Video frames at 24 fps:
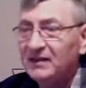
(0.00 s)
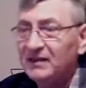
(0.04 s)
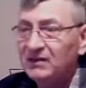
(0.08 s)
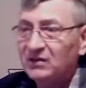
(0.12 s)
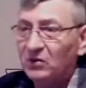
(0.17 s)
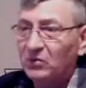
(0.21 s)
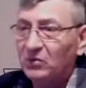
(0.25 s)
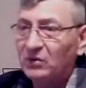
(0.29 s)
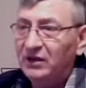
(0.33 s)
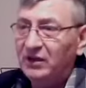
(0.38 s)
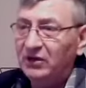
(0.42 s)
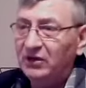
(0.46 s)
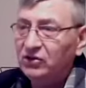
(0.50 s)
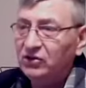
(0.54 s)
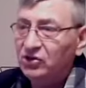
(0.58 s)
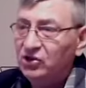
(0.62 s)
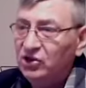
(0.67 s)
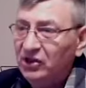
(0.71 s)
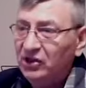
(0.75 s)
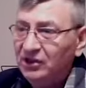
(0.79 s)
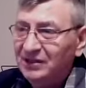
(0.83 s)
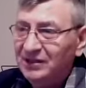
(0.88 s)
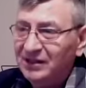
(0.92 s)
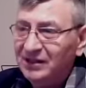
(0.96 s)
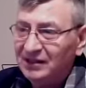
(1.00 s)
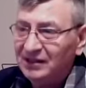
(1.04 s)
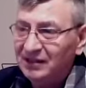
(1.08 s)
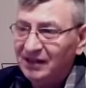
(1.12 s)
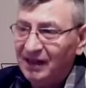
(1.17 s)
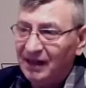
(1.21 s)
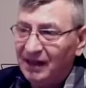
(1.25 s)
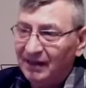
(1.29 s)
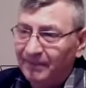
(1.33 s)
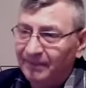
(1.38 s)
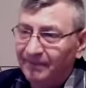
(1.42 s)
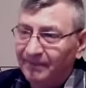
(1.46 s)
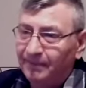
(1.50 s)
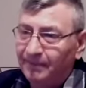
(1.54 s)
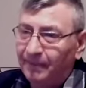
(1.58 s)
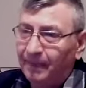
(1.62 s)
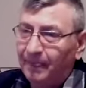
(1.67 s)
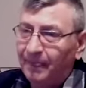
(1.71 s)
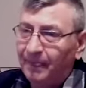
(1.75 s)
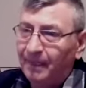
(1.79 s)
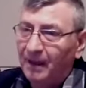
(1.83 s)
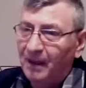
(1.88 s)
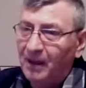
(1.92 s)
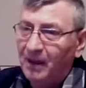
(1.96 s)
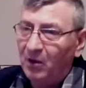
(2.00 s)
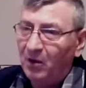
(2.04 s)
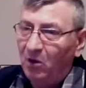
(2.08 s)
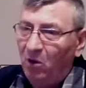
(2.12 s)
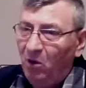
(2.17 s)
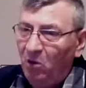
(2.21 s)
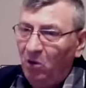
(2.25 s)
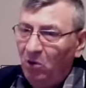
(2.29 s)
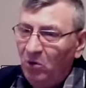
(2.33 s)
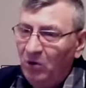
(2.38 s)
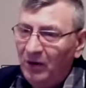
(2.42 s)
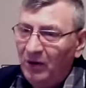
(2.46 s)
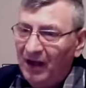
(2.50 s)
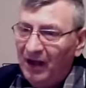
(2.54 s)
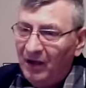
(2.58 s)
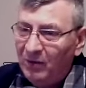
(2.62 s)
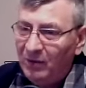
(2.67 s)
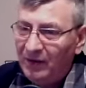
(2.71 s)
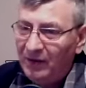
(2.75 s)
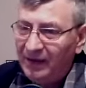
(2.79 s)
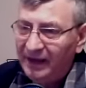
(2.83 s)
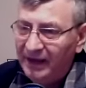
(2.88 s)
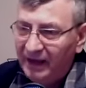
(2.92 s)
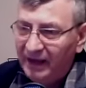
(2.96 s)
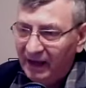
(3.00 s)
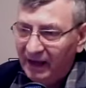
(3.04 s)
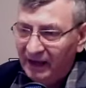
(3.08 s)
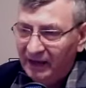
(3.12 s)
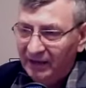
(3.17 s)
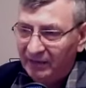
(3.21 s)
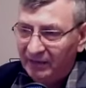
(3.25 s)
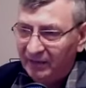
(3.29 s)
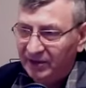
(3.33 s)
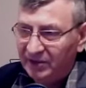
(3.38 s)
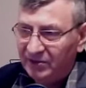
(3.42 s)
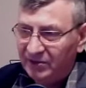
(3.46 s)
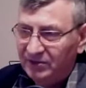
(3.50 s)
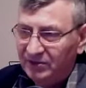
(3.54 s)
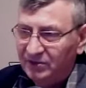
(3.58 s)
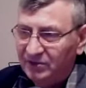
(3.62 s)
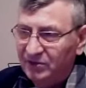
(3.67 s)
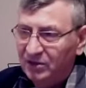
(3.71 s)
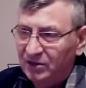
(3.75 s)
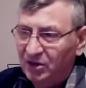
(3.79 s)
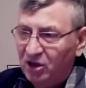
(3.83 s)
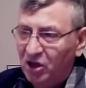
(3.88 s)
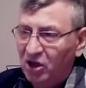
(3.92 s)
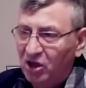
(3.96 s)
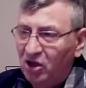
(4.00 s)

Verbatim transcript: So in Jesus' name, all our enemies,